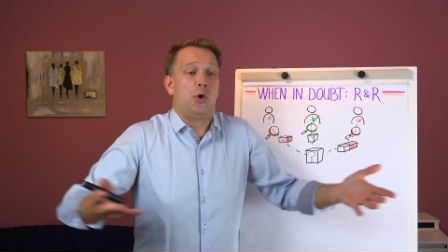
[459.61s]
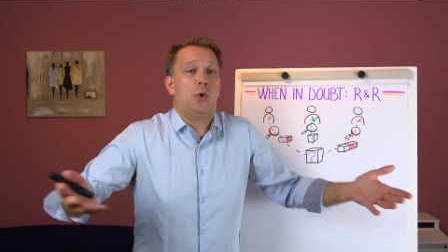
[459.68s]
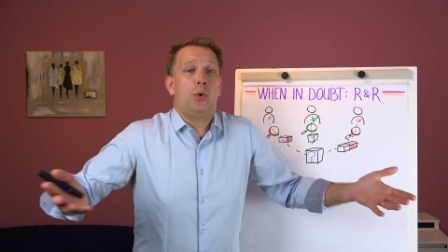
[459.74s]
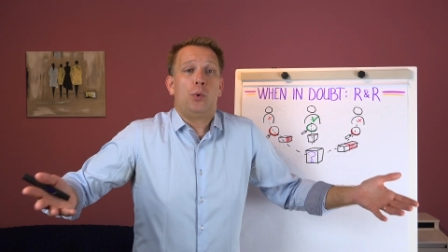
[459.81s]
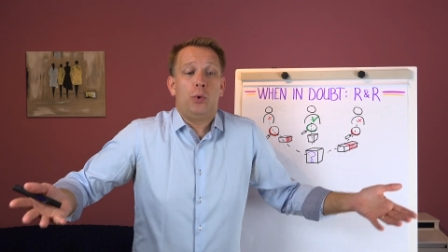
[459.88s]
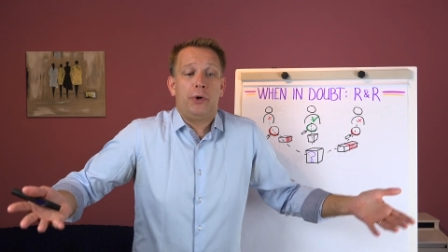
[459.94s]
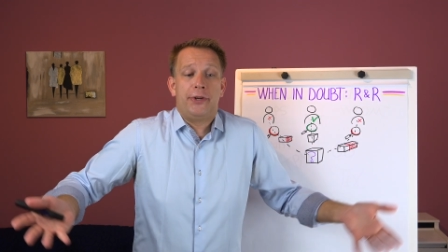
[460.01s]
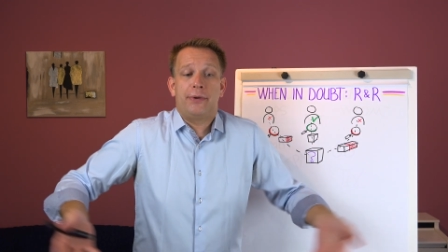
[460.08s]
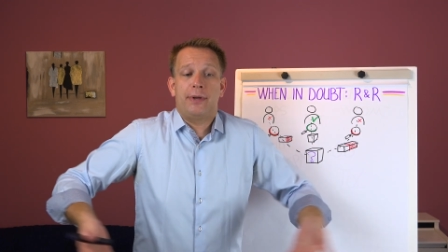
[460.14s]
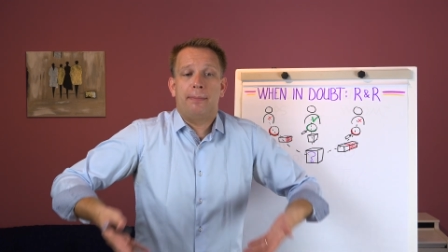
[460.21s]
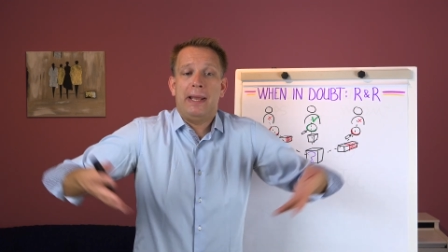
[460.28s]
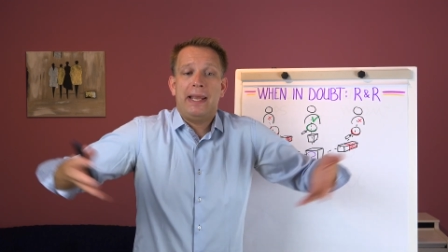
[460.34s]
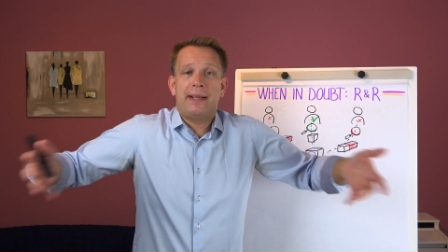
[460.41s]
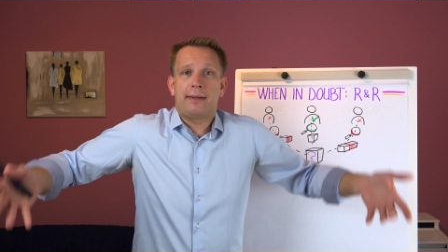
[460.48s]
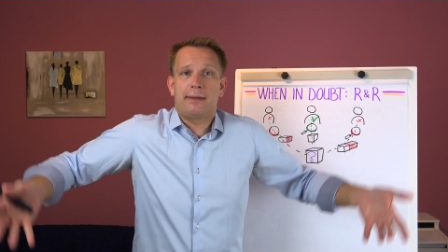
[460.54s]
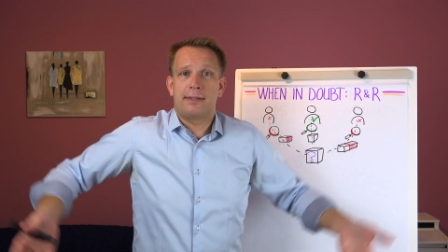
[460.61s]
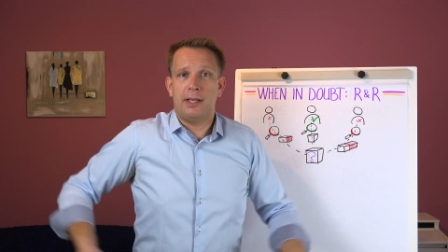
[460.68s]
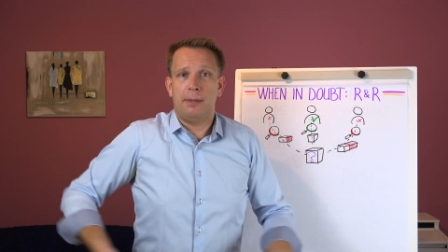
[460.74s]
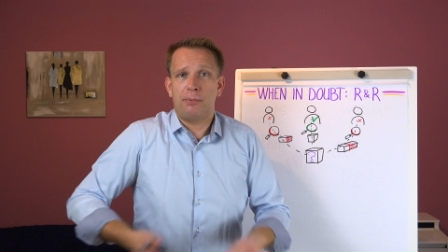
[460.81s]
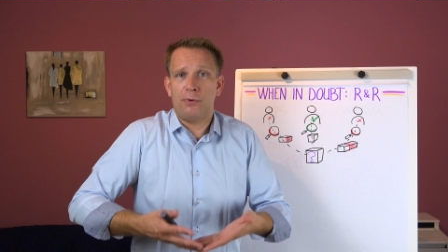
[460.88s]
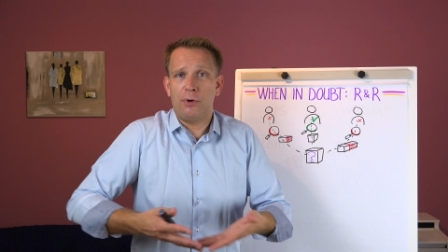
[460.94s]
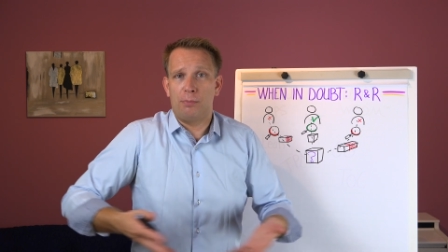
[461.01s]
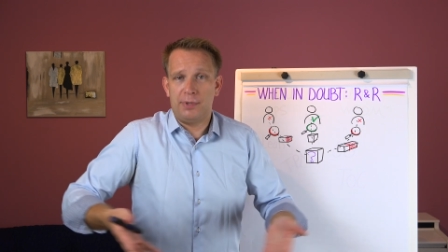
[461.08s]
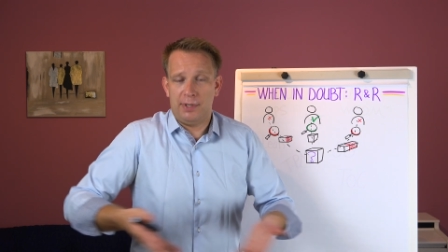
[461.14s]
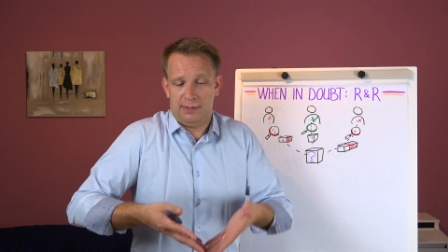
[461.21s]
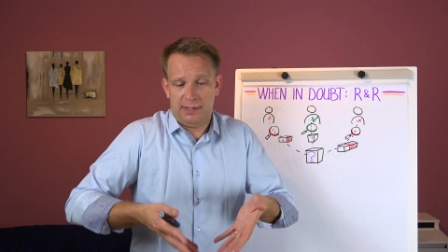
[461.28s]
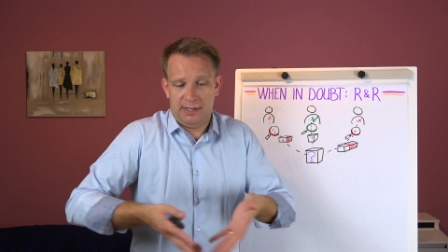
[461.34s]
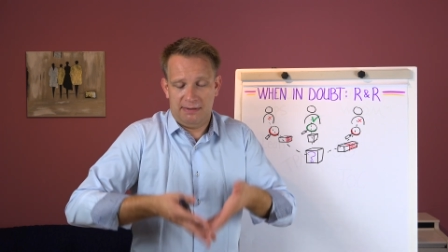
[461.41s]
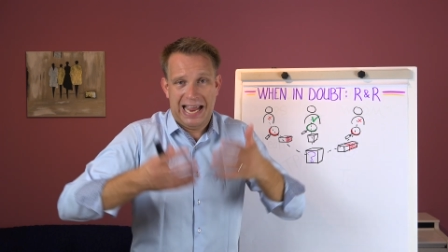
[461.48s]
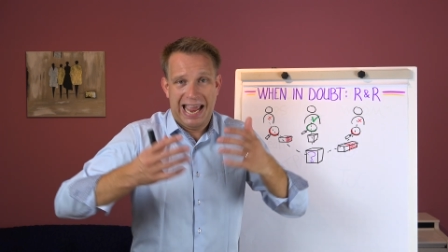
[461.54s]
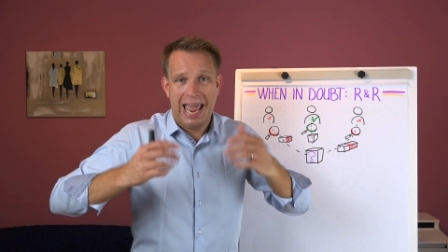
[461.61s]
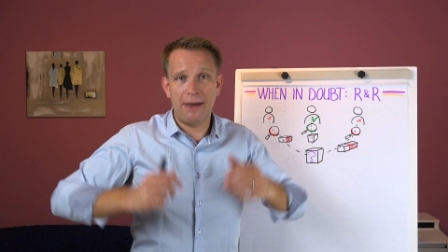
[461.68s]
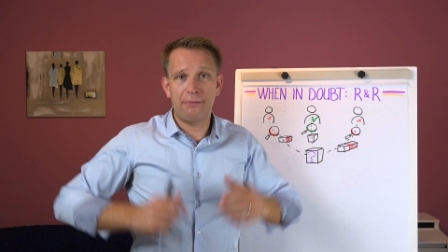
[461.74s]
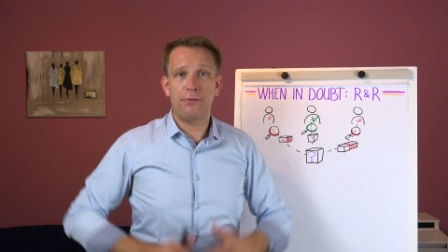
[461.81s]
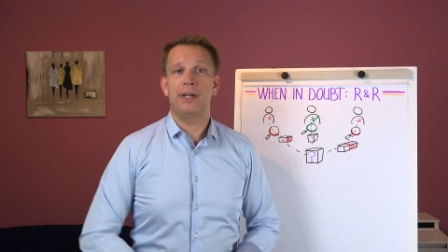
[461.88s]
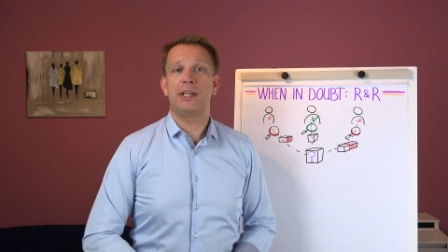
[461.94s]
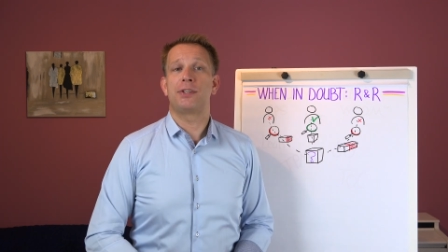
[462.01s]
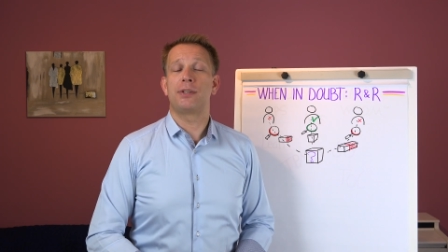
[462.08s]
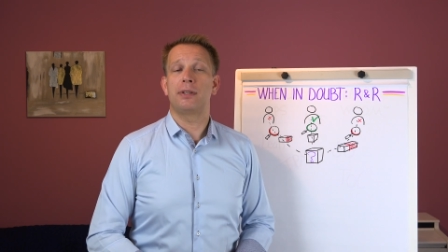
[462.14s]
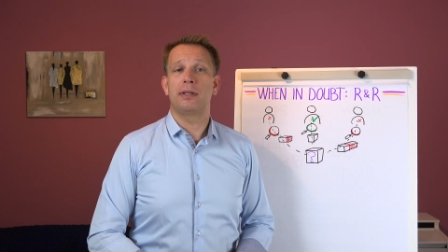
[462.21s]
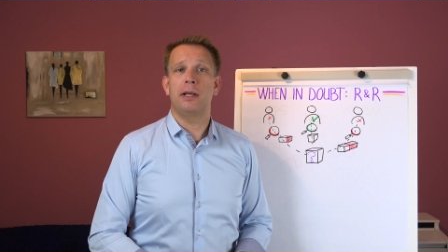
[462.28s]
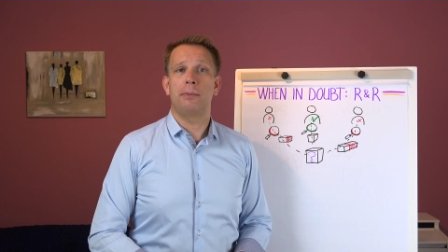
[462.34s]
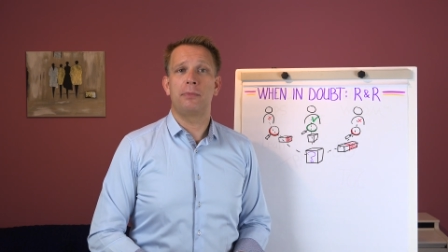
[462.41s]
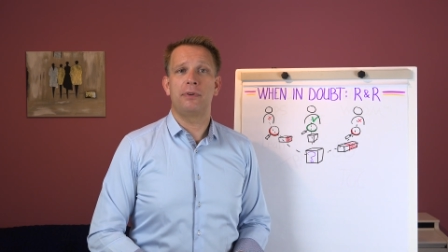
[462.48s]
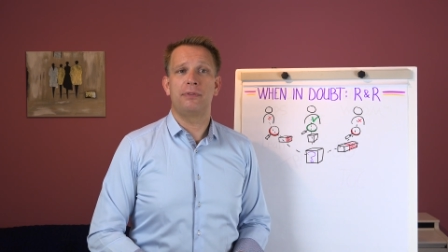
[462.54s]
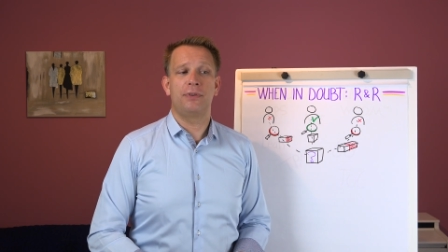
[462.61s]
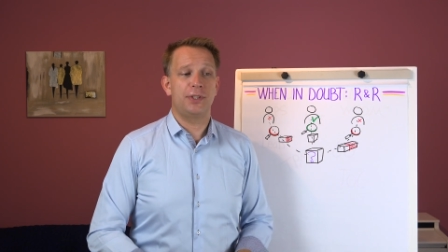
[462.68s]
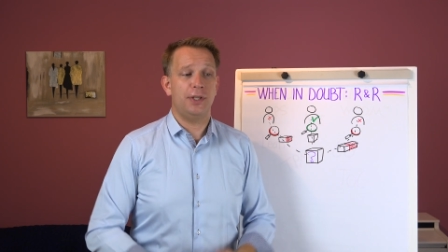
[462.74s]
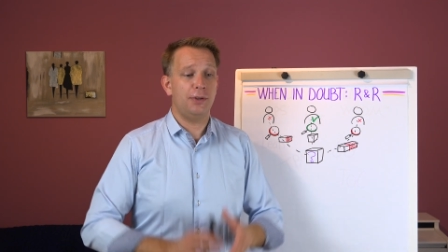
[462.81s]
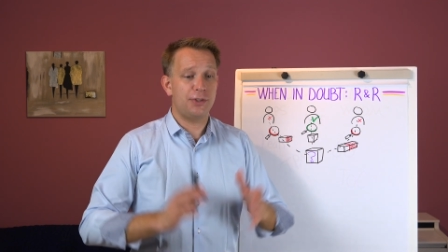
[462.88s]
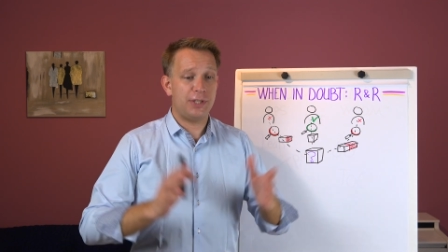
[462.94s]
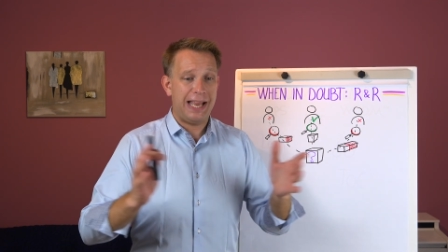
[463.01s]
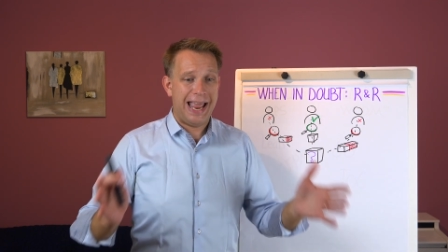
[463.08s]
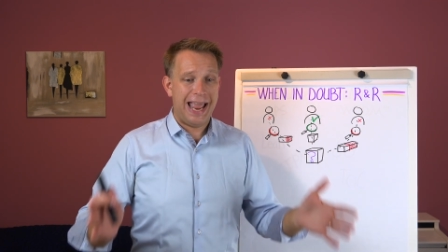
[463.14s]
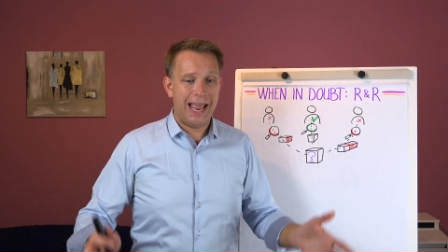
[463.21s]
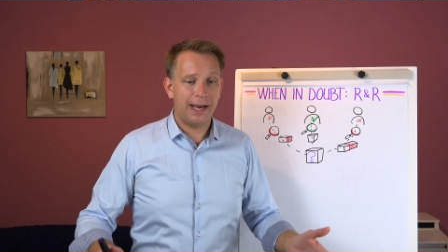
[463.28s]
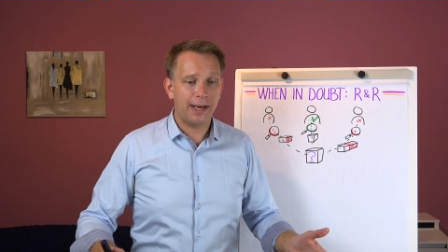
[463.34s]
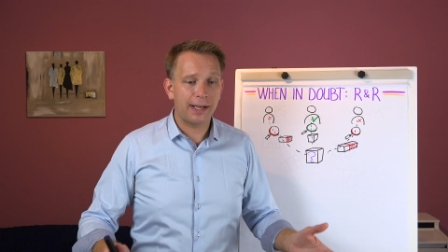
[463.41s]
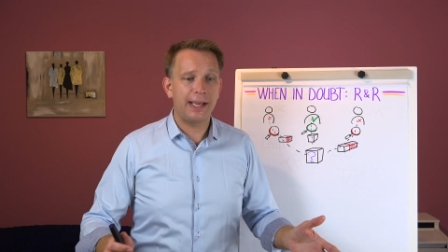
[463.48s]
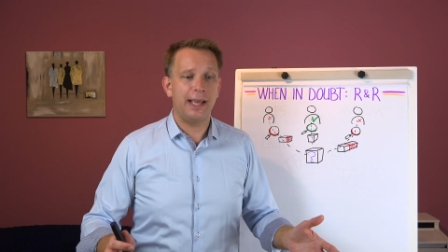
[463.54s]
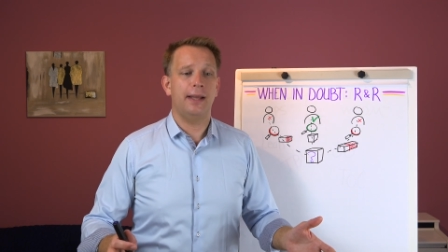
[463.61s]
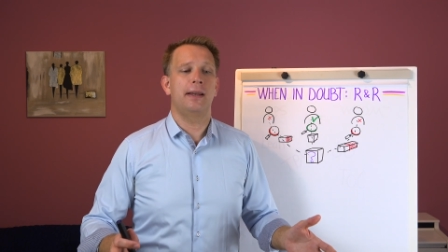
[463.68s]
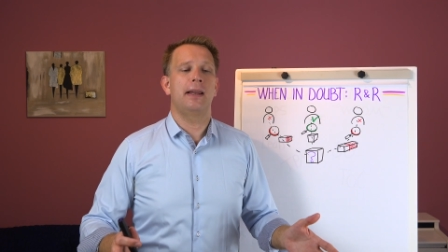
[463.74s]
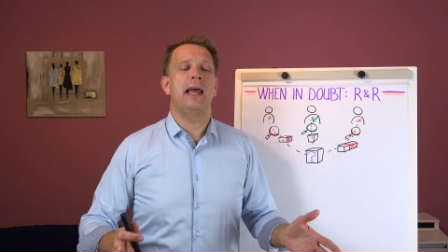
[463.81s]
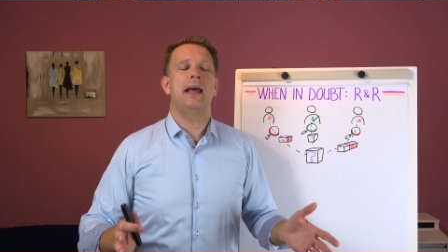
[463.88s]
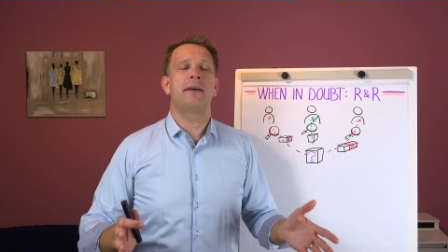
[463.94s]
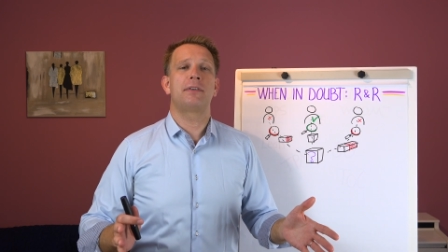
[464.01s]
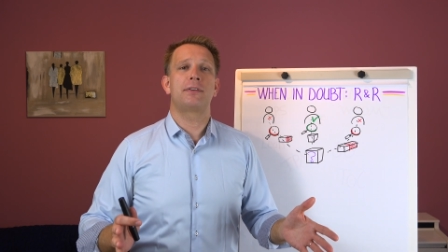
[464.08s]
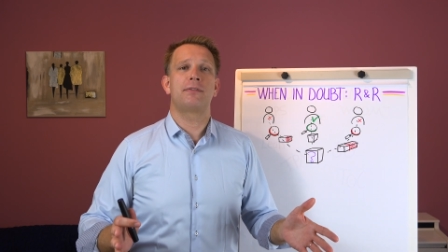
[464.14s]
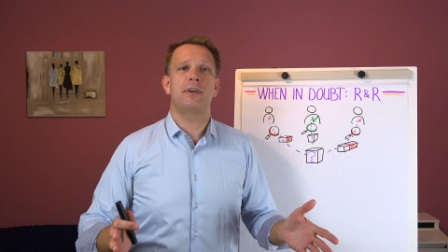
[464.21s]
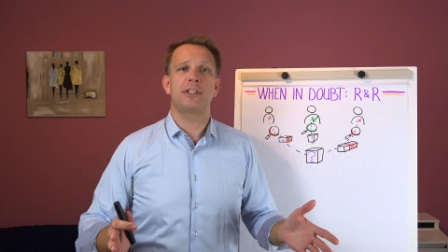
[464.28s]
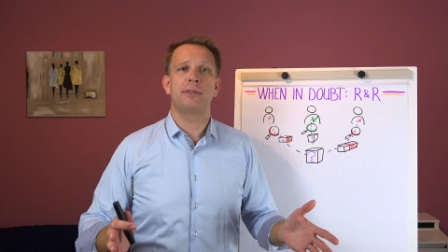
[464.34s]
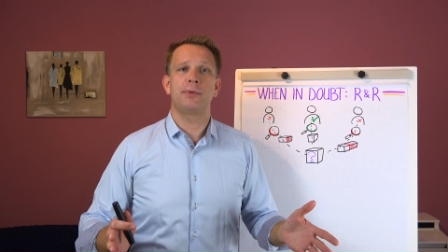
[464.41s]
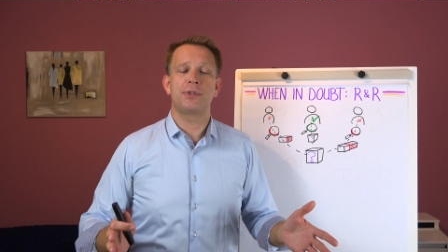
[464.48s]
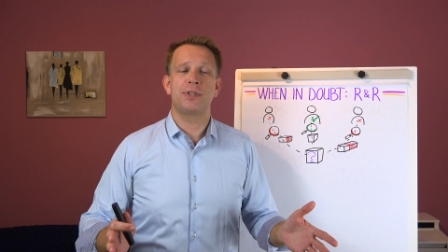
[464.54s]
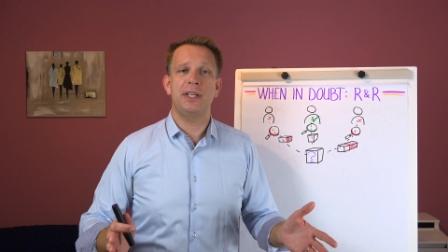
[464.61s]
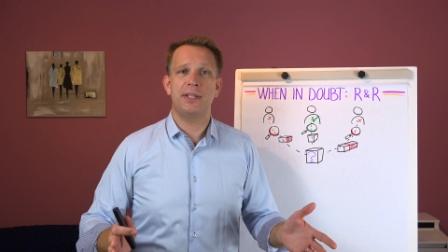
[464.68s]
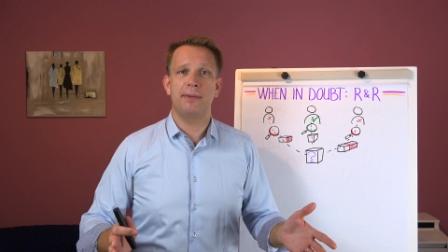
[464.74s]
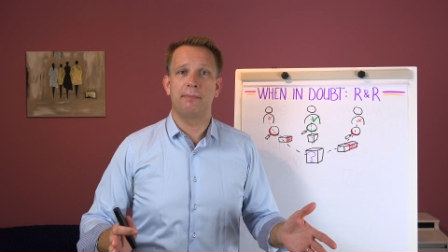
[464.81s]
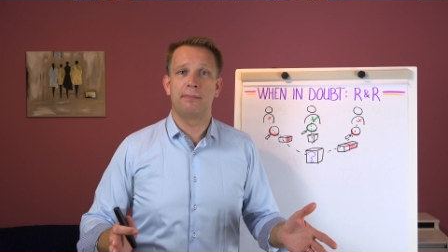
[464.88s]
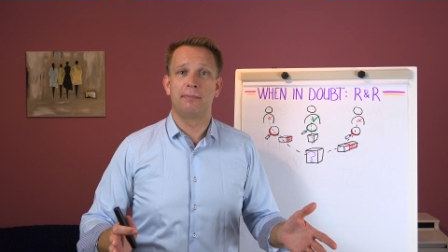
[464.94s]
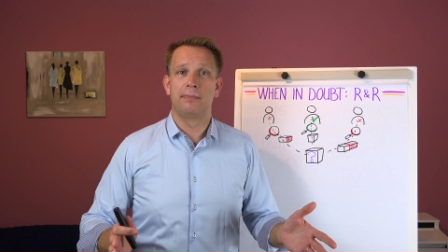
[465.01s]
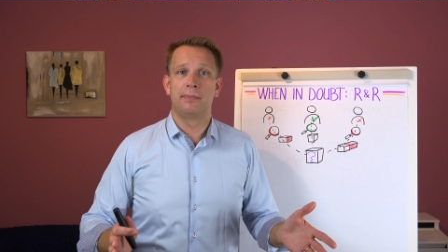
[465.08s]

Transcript: or you can make subgroups and then average a number of results and again have a trustable system.